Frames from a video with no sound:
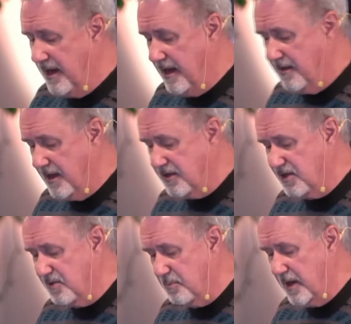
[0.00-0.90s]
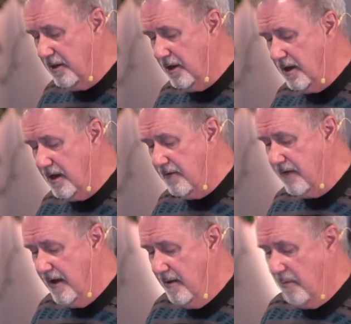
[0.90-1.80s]
and the spirit of
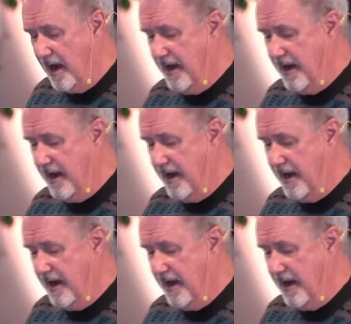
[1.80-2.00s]
my